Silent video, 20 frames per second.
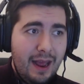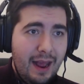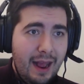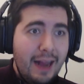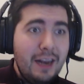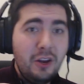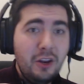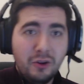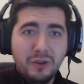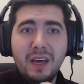
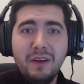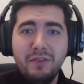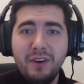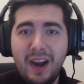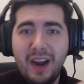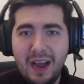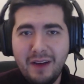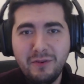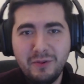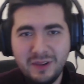and you'll never
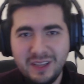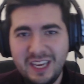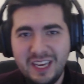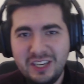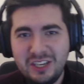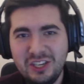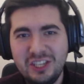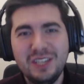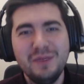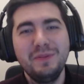have a
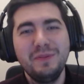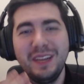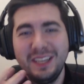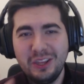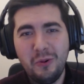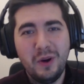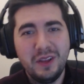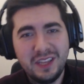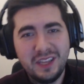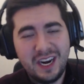relationship like
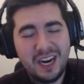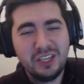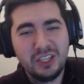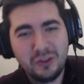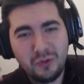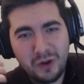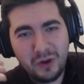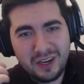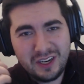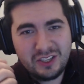the one that I
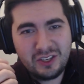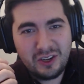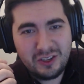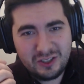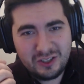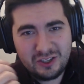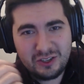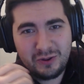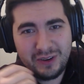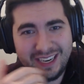just witnessed
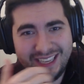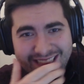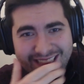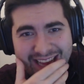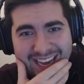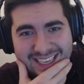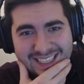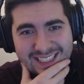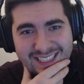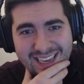on screen
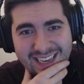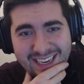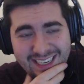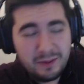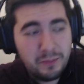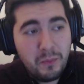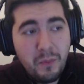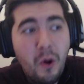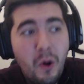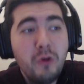last night.
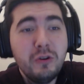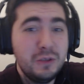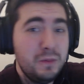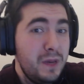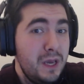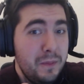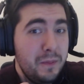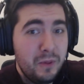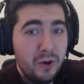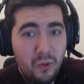Most
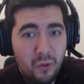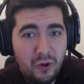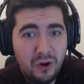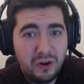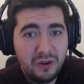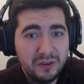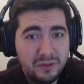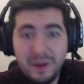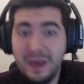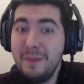people
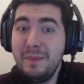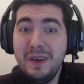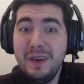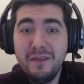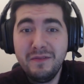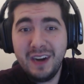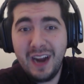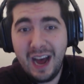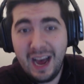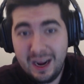won't. Maybe
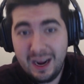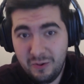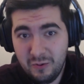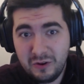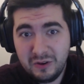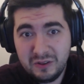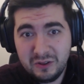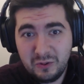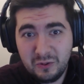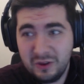even I
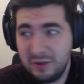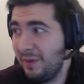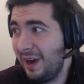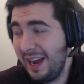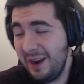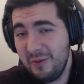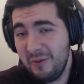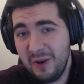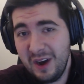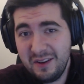won't with
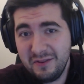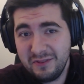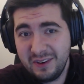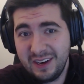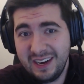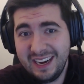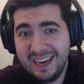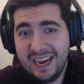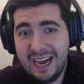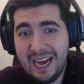my wife.
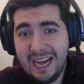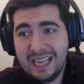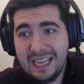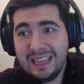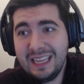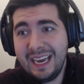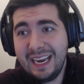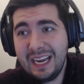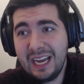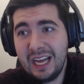
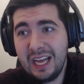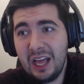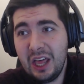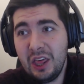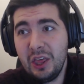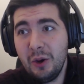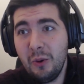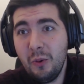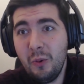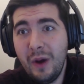Like,
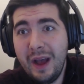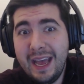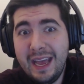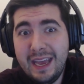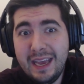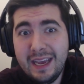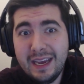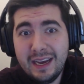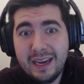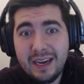the
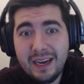way